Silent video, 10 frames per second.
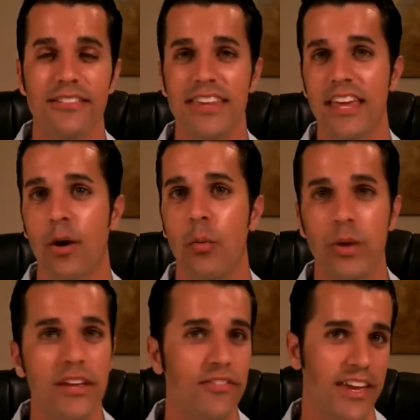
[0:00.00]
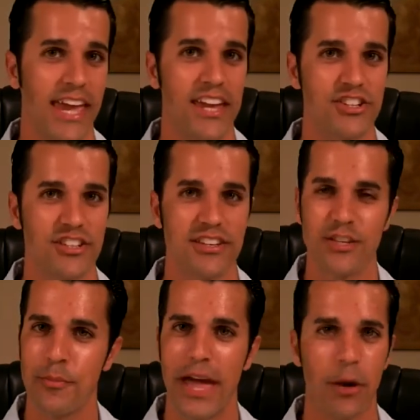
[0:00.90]
take a week vacation,
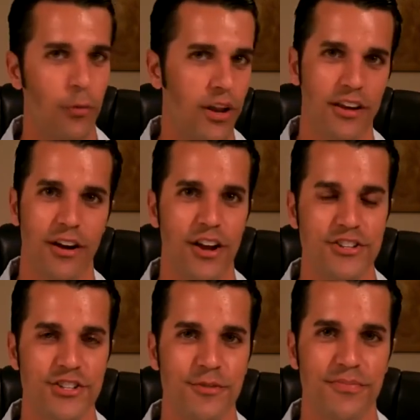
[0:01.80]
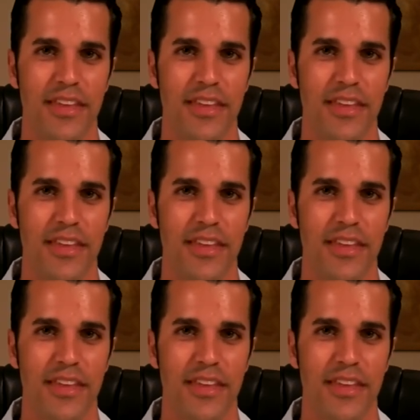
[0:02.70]
no matter what it costs you.